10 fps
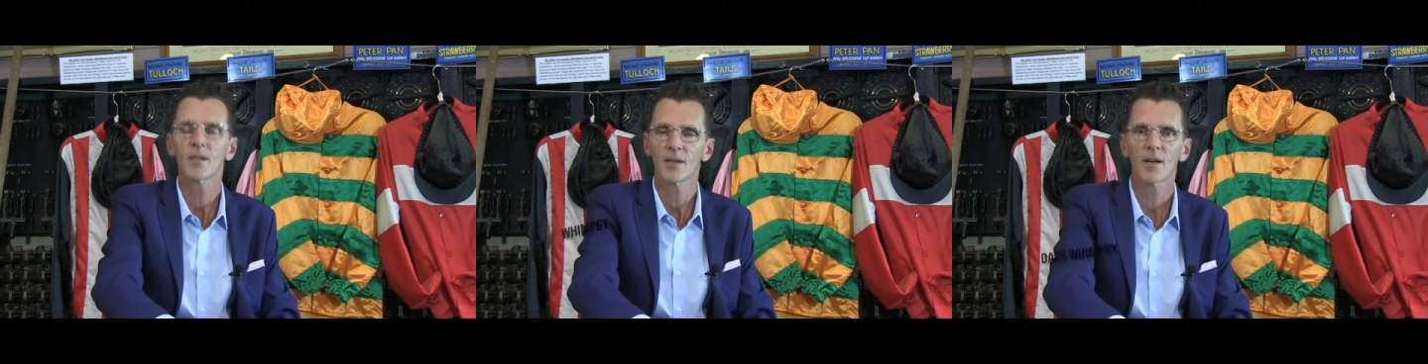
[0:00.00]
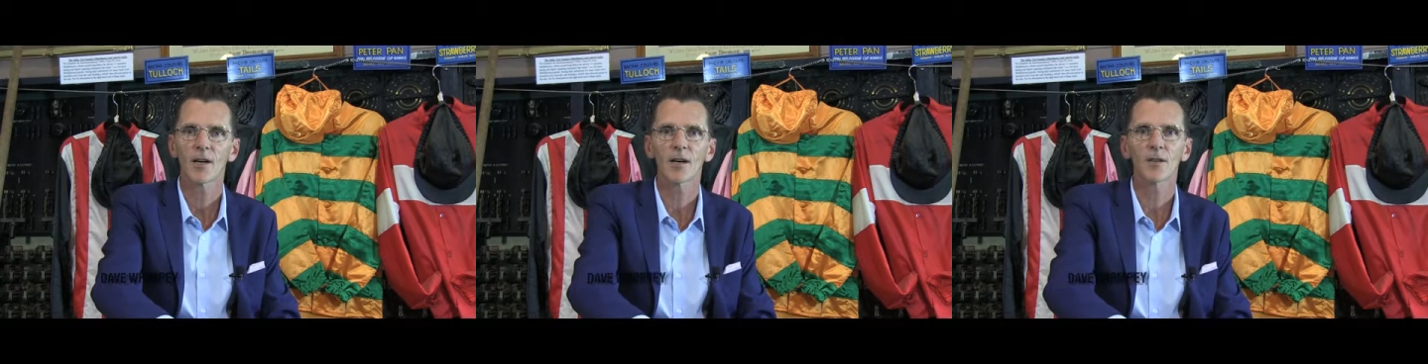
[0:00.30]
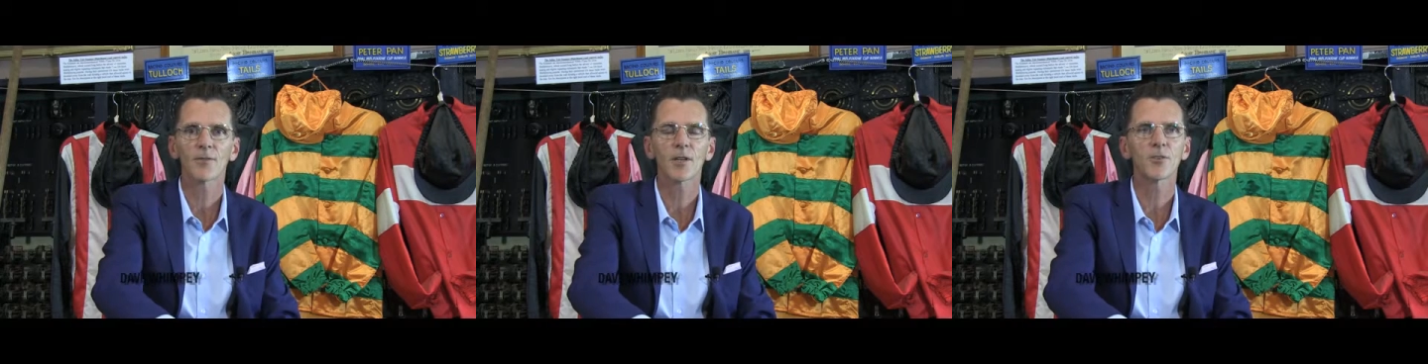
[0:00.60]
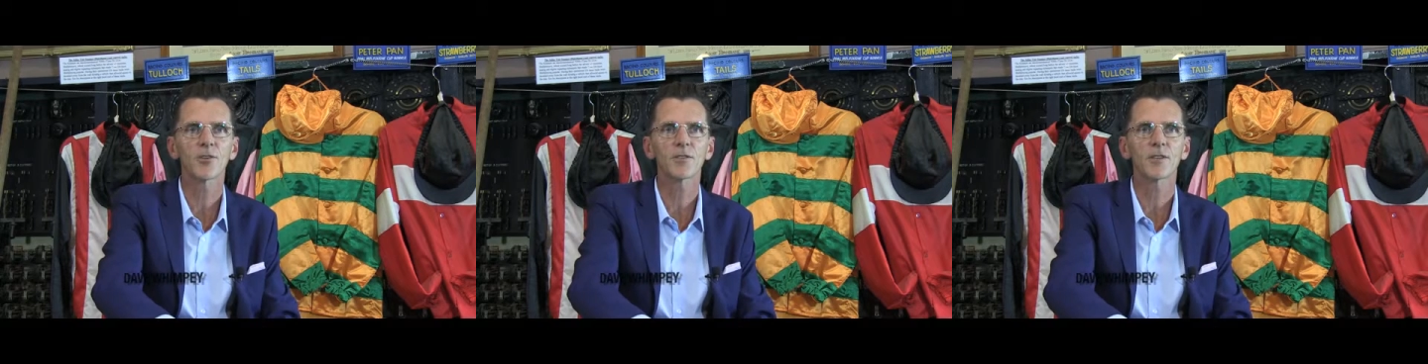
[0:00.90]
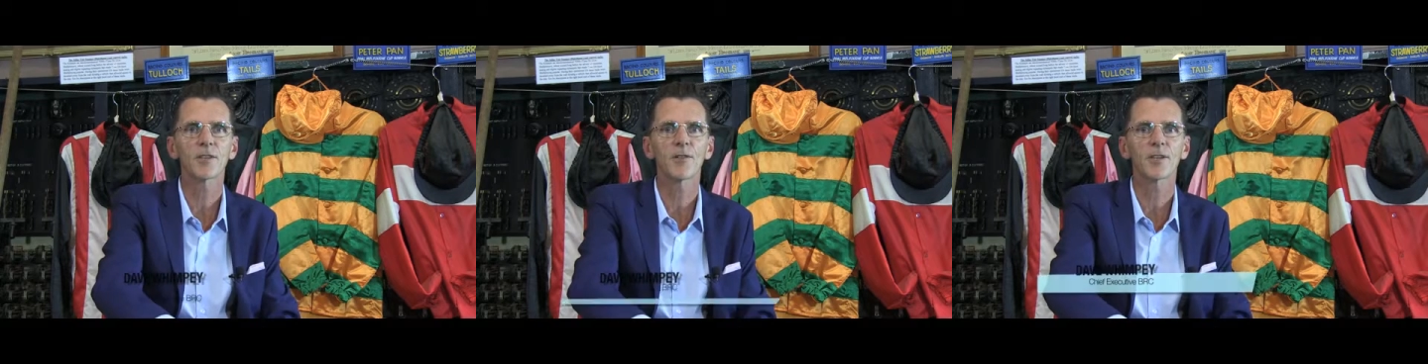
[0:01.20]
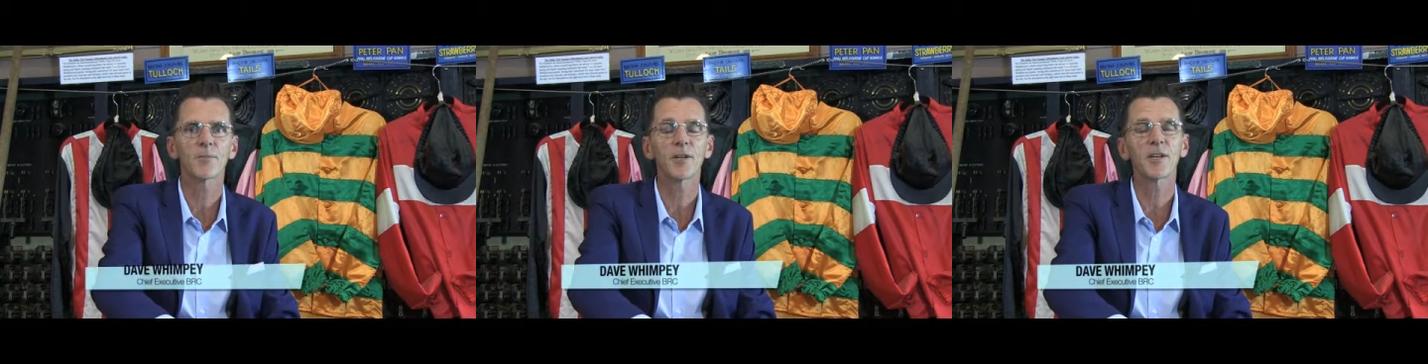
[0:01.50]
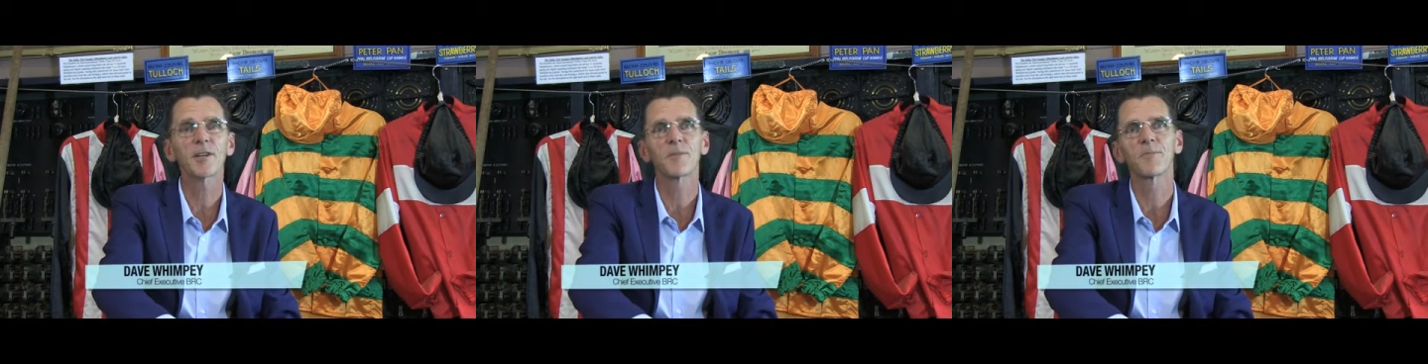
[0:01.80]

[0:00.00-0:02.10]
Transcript: Thank you, Jesse. Glad to be here.